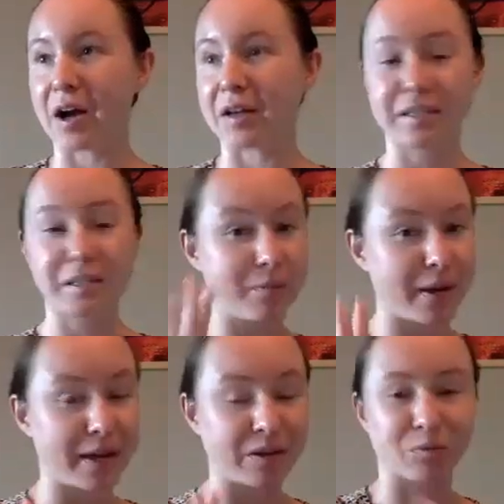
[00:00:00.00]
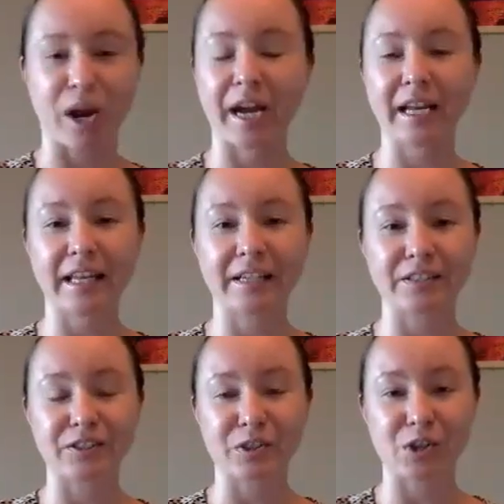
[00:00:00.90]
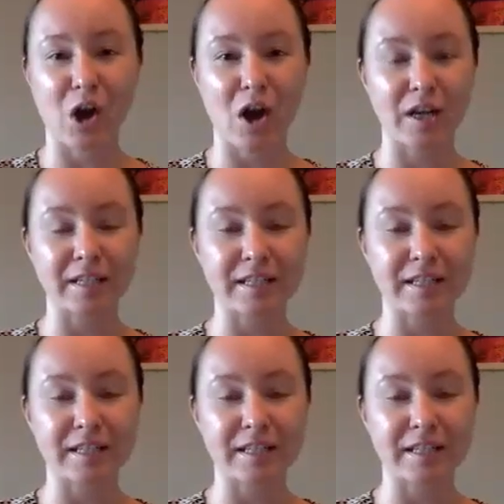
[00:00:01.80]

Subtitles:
spin, right? It is not